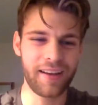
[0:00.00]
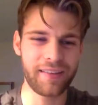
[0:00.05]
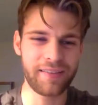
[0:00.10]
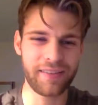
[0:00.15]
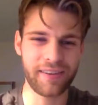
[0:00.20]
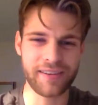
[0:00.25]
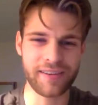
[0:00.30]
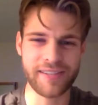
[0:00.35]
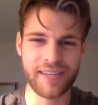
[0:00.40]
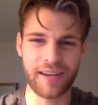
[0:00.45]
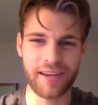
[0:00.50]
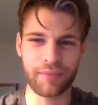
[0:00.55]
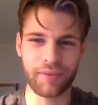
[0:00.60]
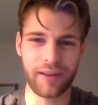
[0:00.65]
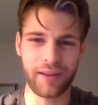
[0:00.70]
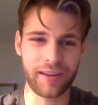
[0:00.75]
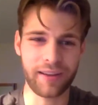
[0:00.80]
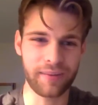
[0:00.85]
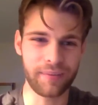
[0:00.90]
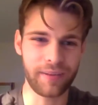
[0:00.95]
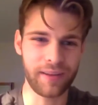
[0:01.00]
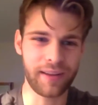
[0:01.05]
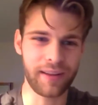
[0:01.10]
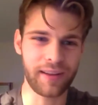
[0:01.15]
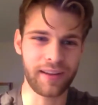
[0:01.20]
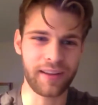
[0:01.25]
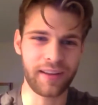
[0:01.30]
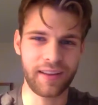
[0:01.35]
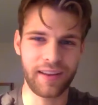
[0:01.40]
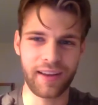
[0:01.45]
For example, I could
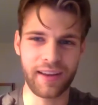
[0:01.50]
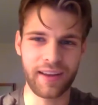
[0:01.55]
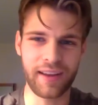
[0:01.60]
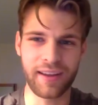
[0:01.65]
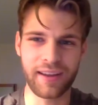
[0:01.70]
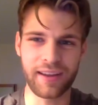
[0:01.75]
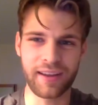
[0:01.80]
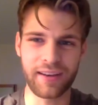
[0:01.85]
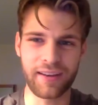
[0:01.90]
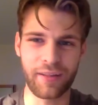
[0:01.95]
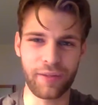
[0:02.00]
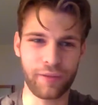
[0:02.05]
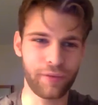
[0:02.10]
be in